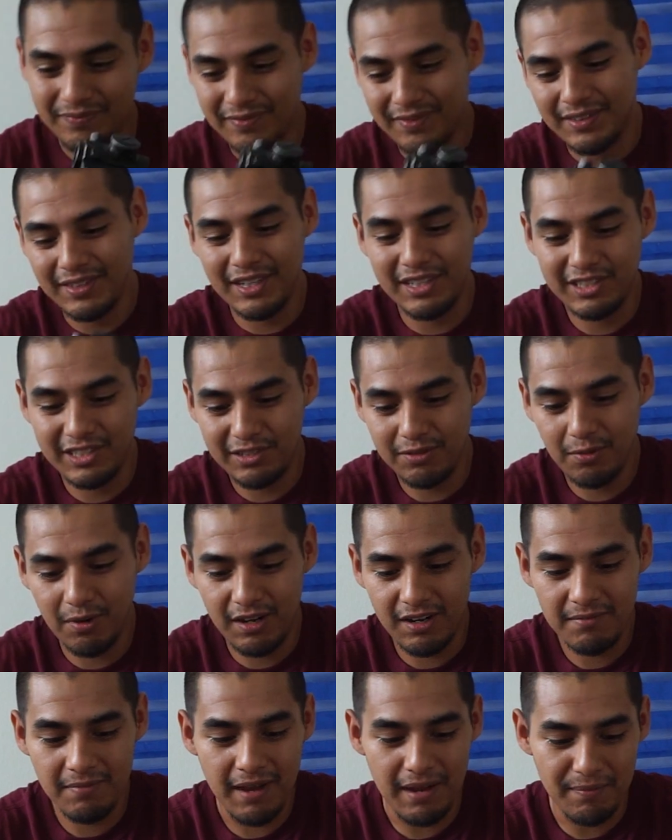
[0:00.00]
this is one
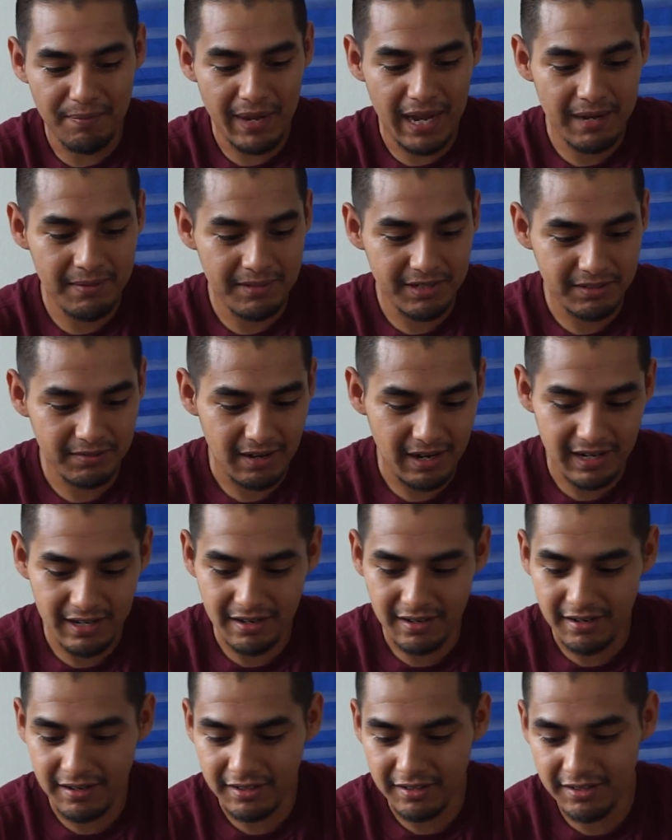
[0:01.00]
of my babies right
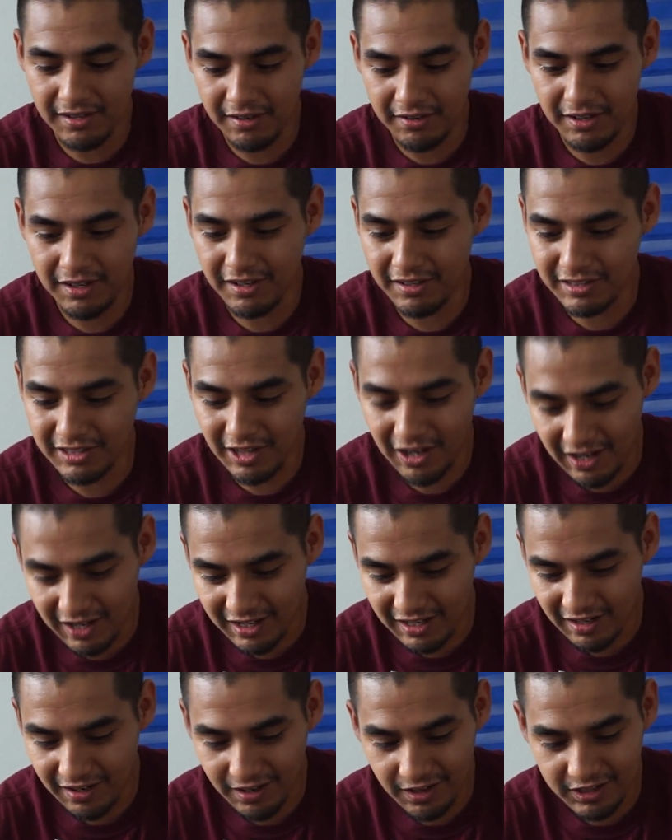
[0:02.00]
here. You know, you can
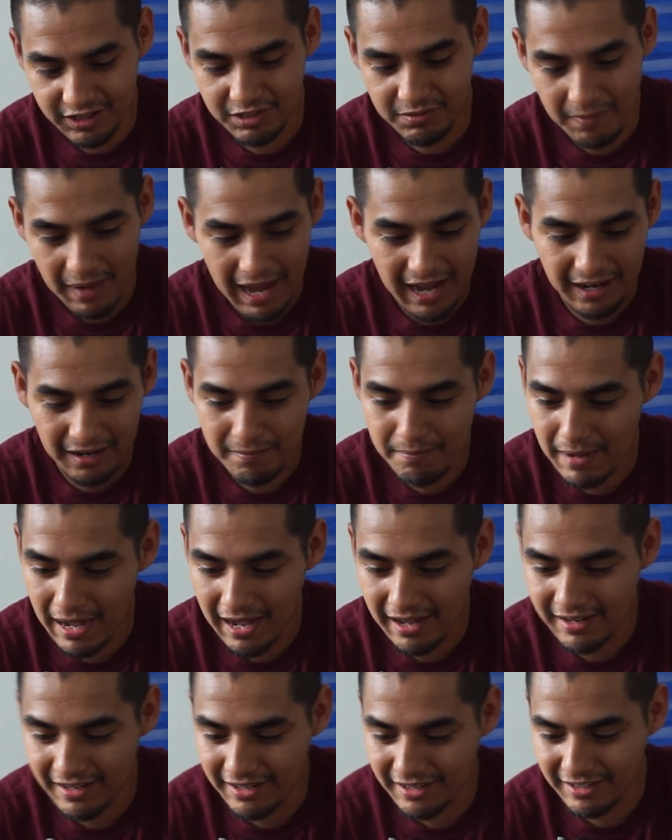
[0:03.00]
talk smack
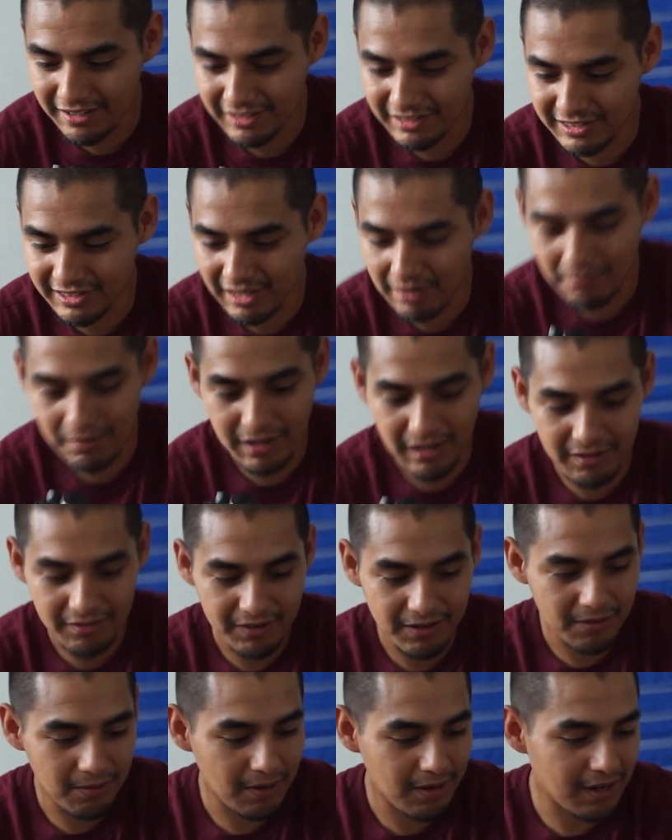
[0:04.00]
about it. You can say whatever
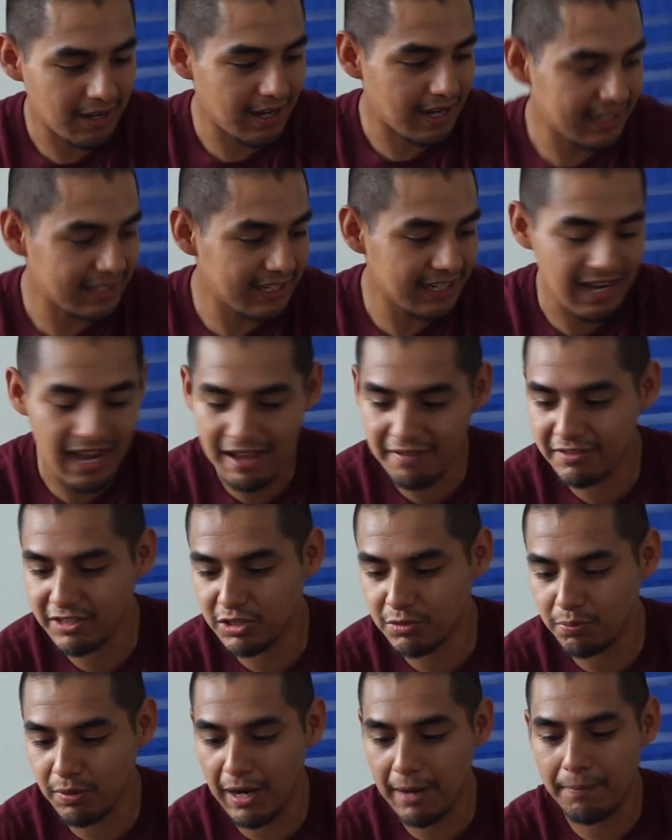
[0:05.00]
you want. I did have it
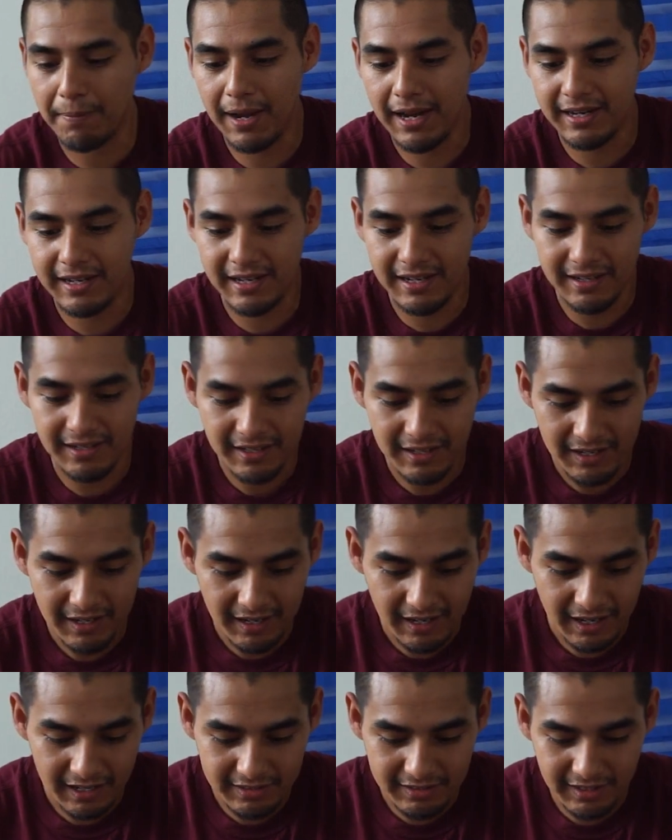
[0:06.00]
spray painted.
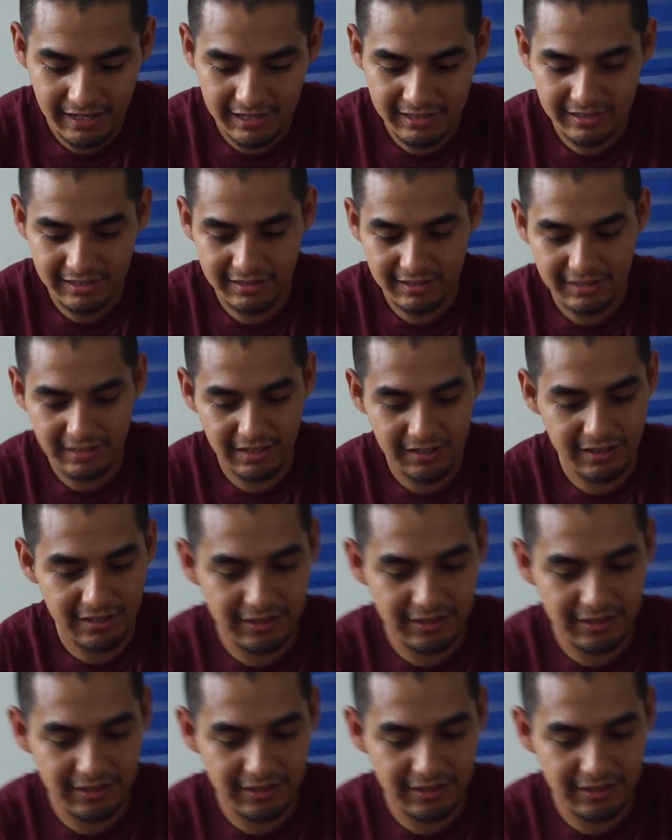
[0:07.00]
As you guys can see on the